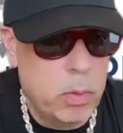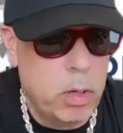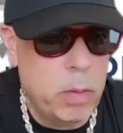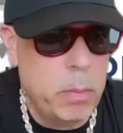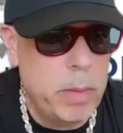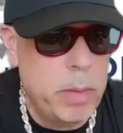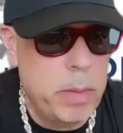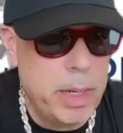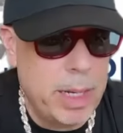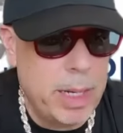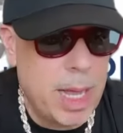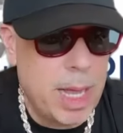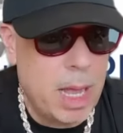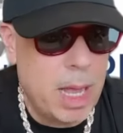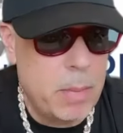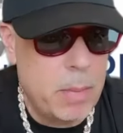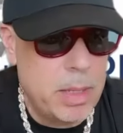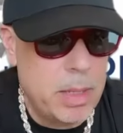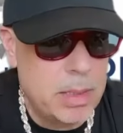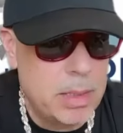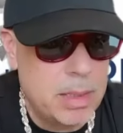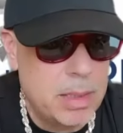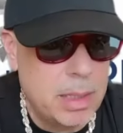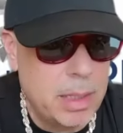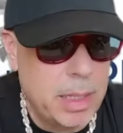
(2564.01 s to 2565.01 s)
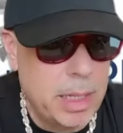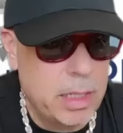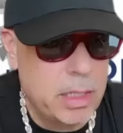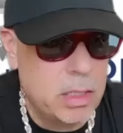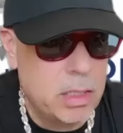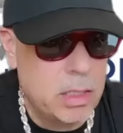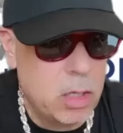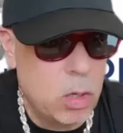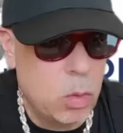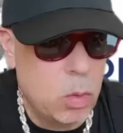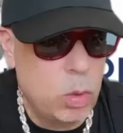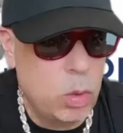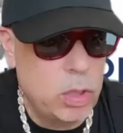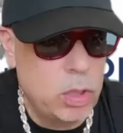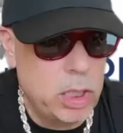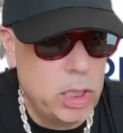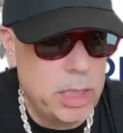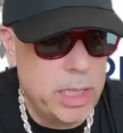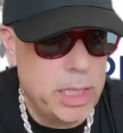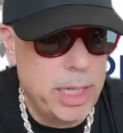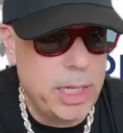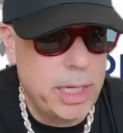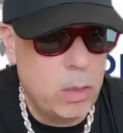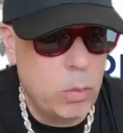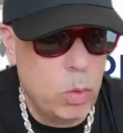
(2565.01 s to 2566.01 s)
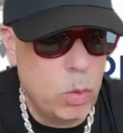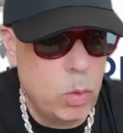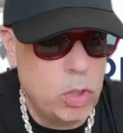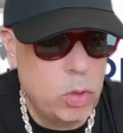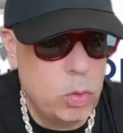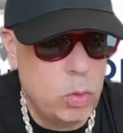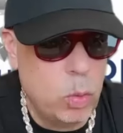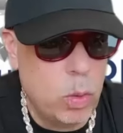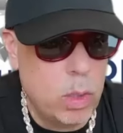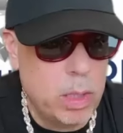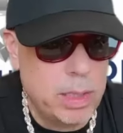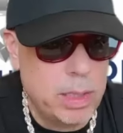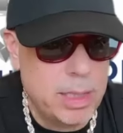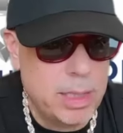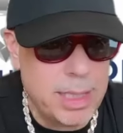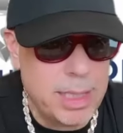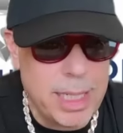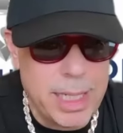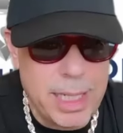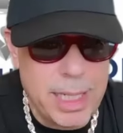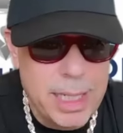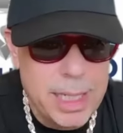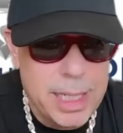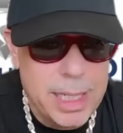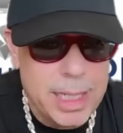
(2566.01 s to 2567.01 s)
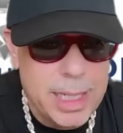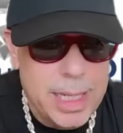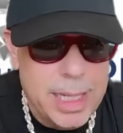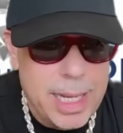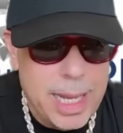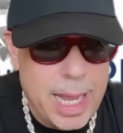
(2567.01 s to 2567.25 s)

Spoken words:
put them in the comments, let us know what you think and what you want to see.